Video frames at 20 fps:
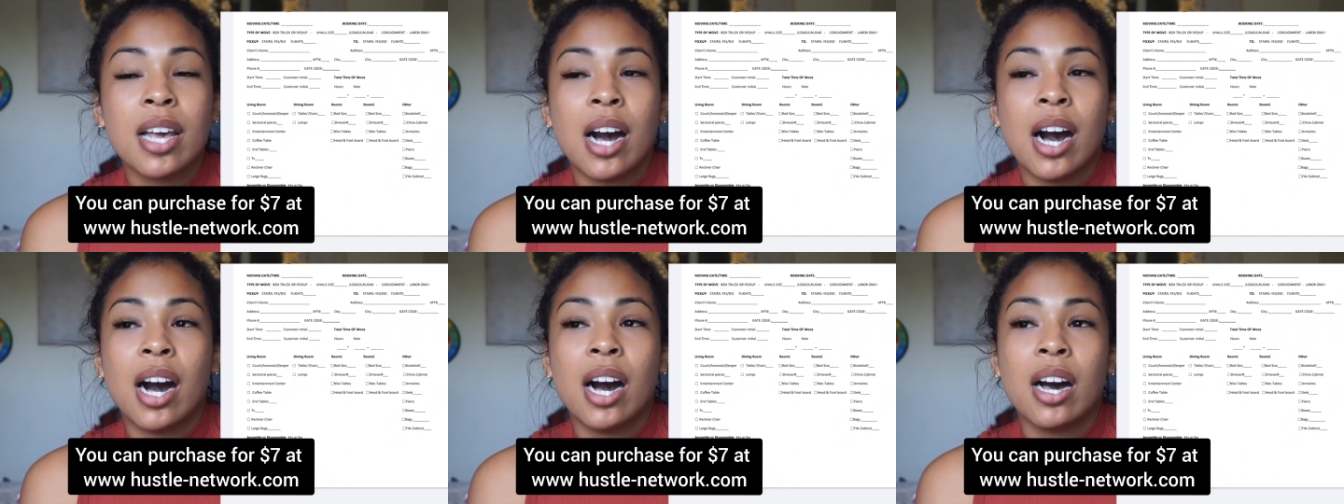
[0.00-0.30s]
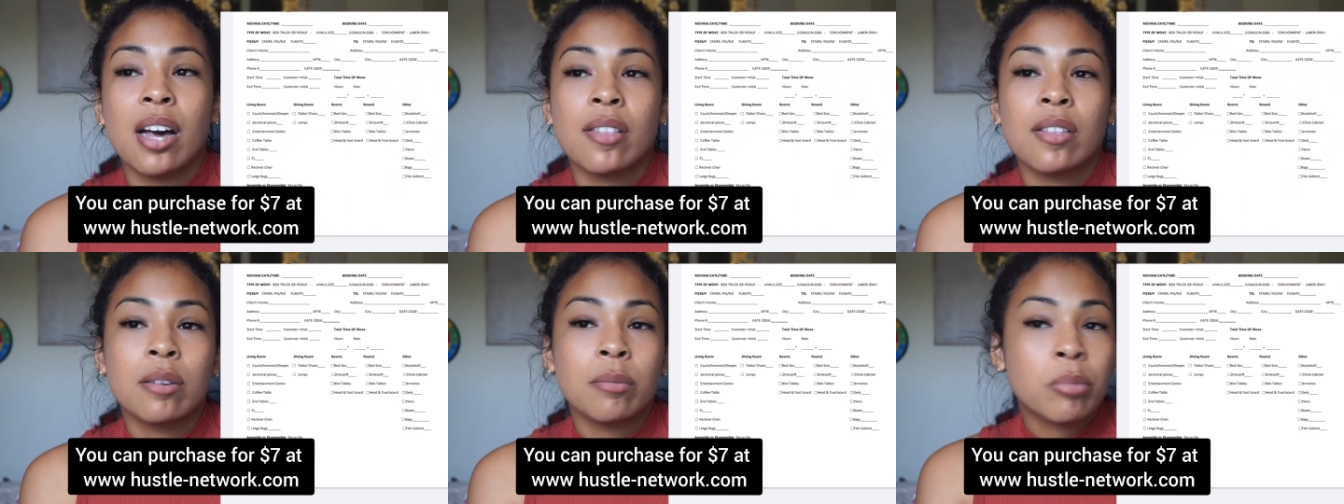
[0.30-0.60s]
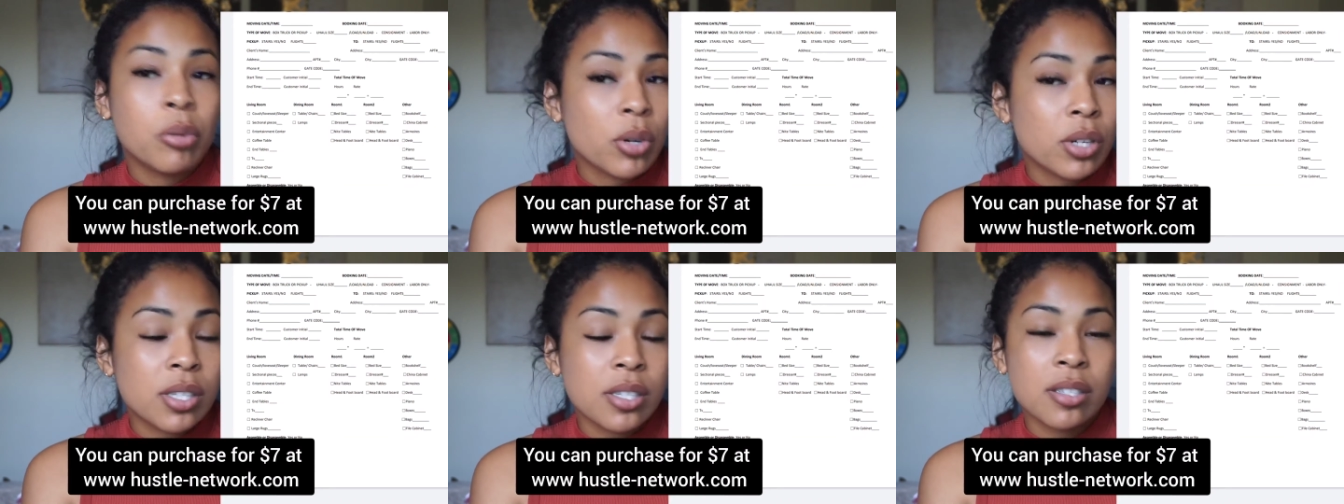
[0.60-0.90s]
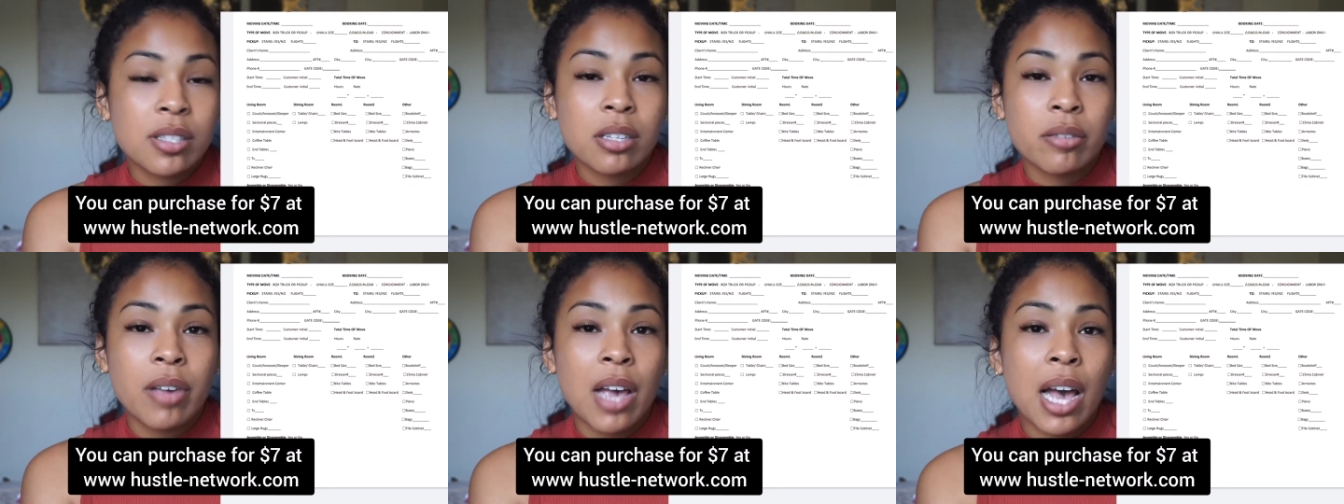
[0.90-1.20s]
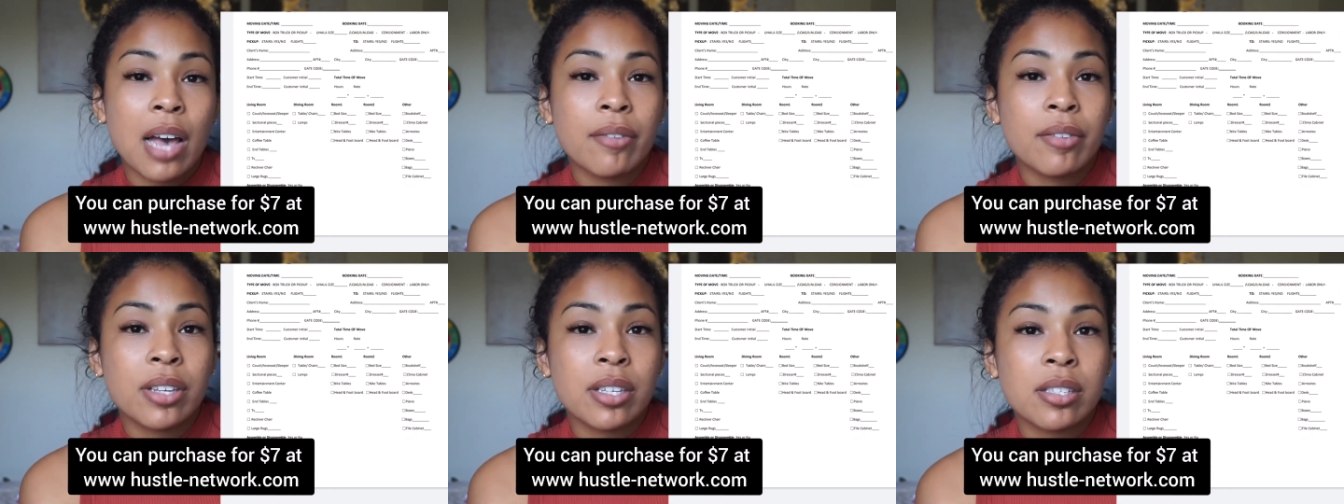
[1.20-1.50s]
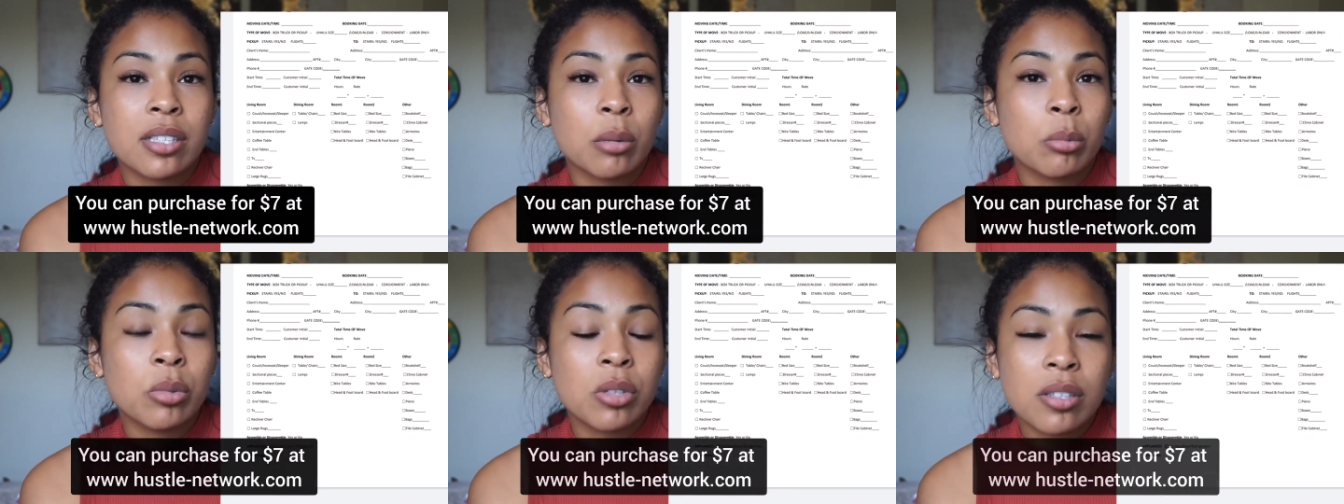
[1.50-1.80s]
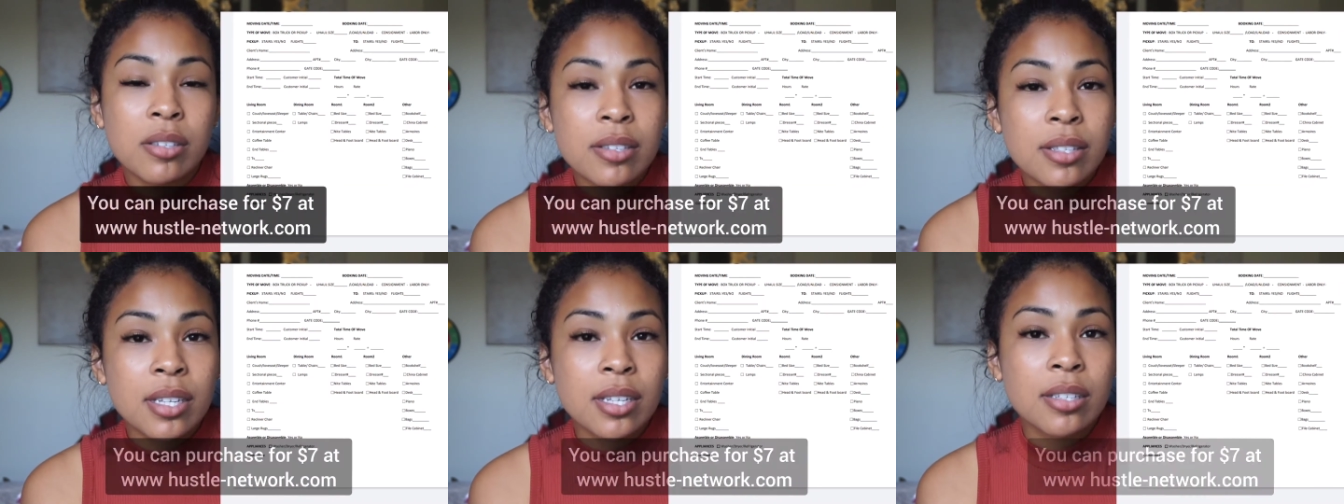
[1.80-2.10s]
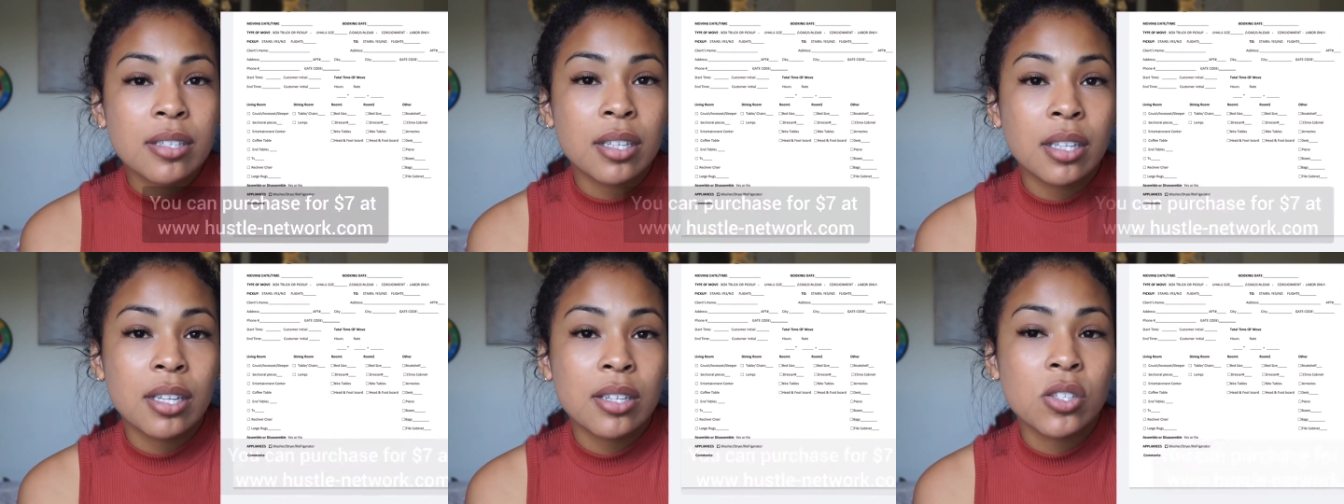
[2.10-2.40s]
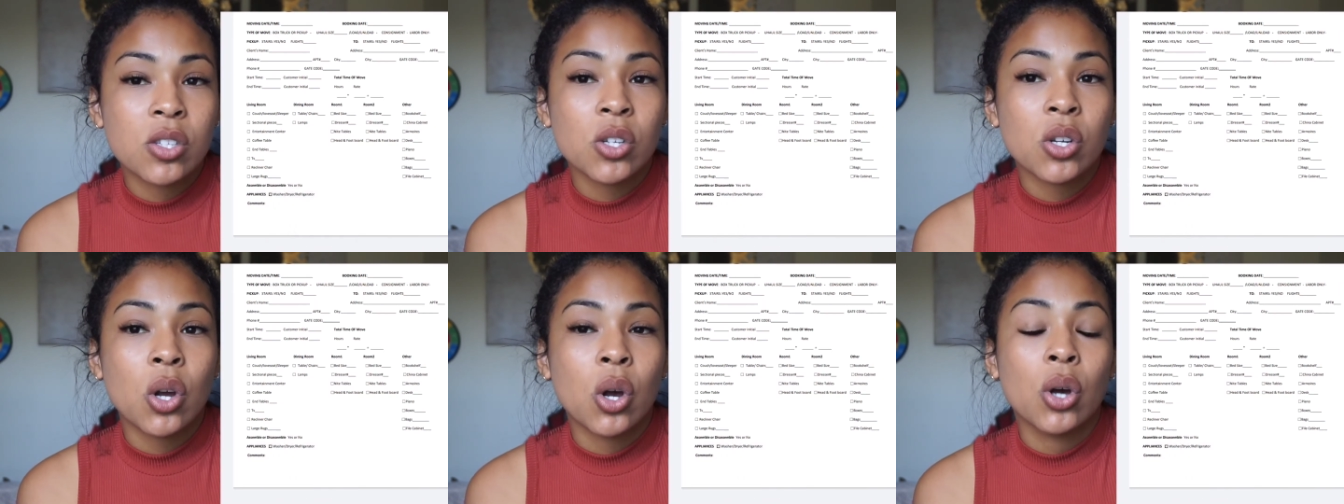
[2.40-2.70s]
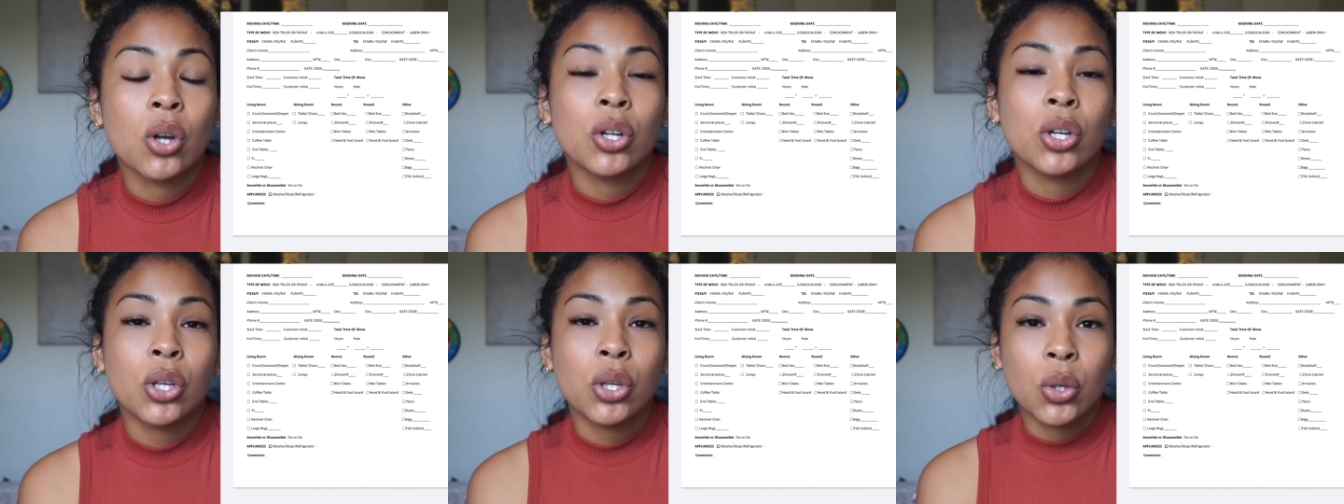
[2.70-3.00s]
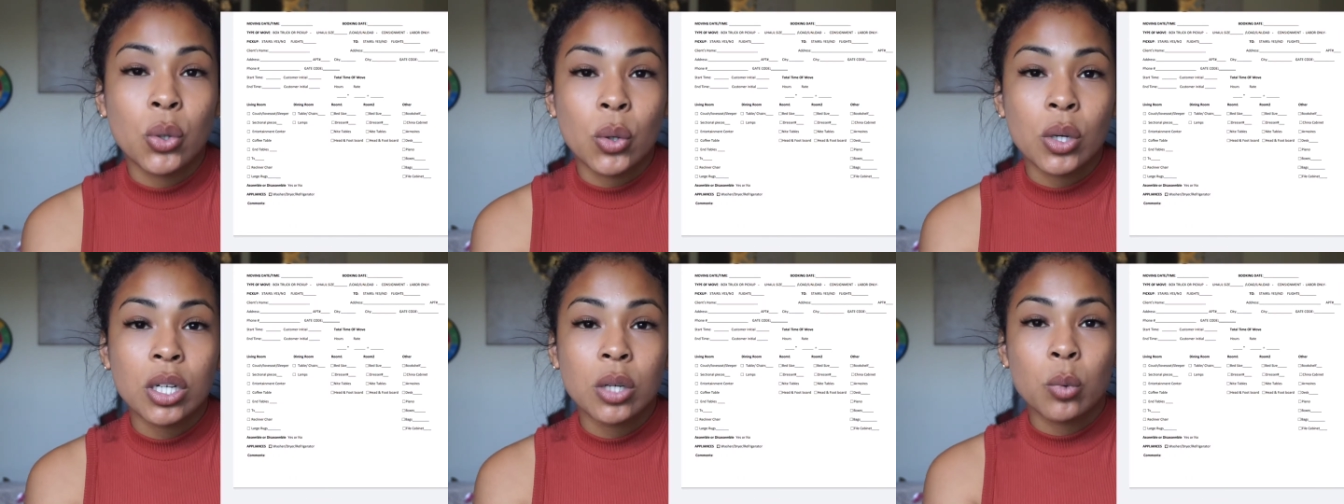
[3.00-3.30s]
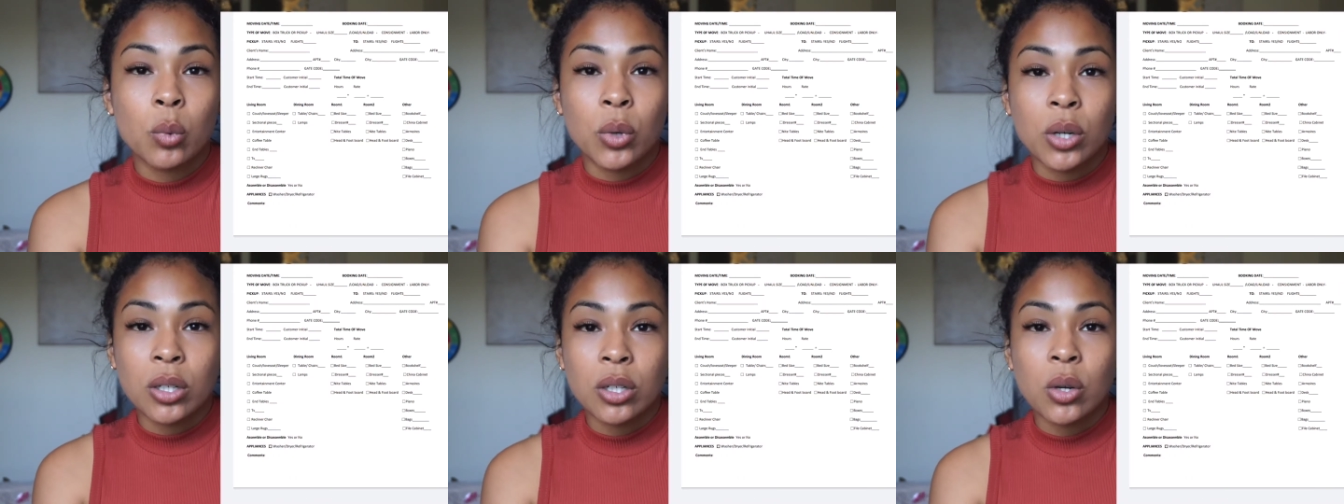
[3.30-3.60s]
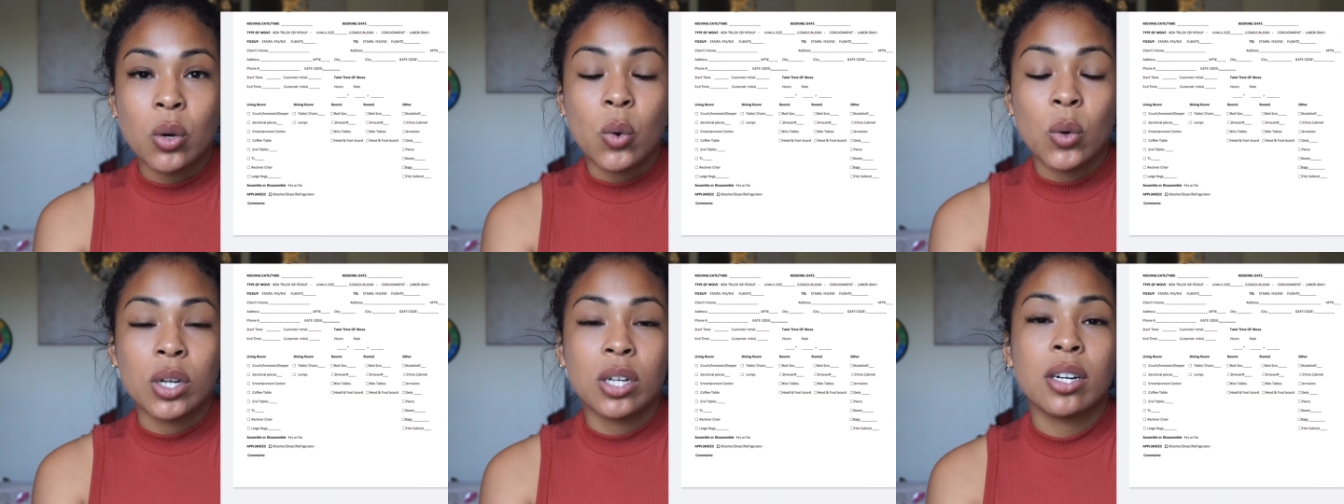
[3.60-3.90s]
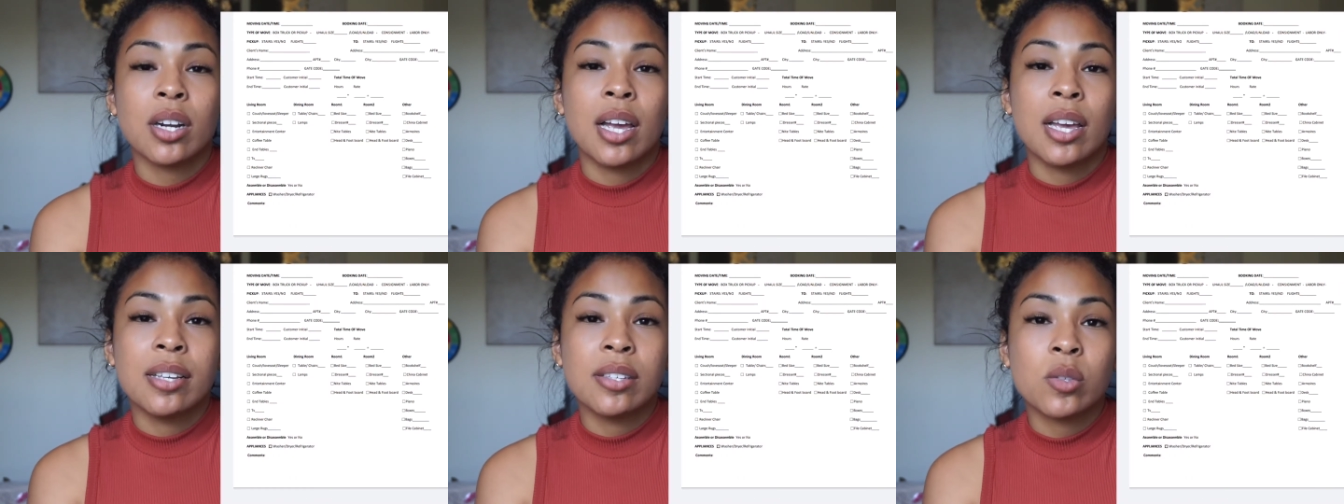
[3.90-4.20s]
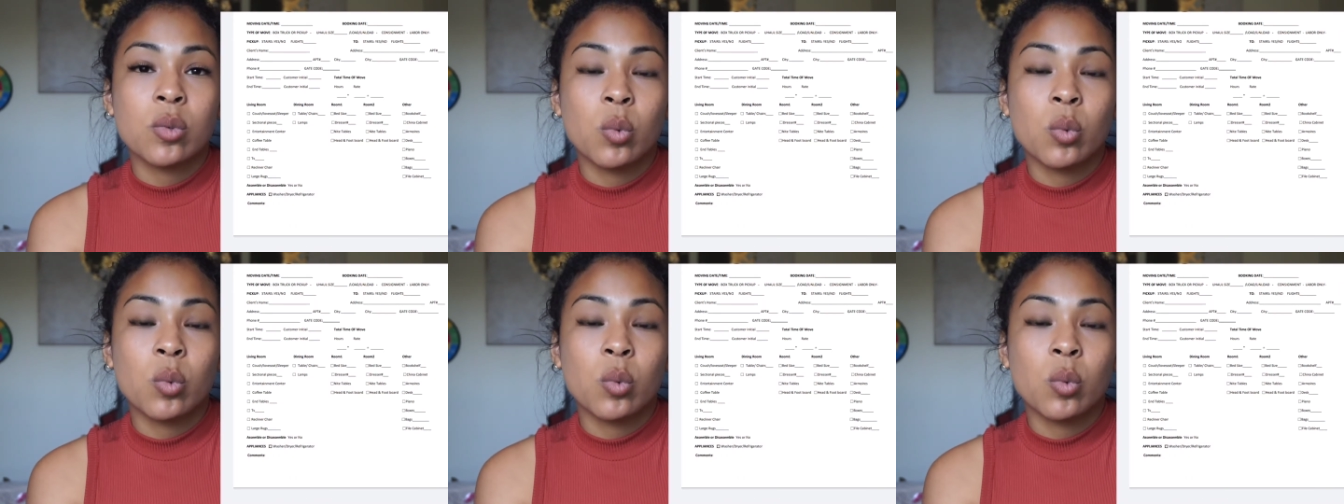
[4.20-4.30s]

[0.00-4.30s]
uh, the importance of having some of these things listed on your work order as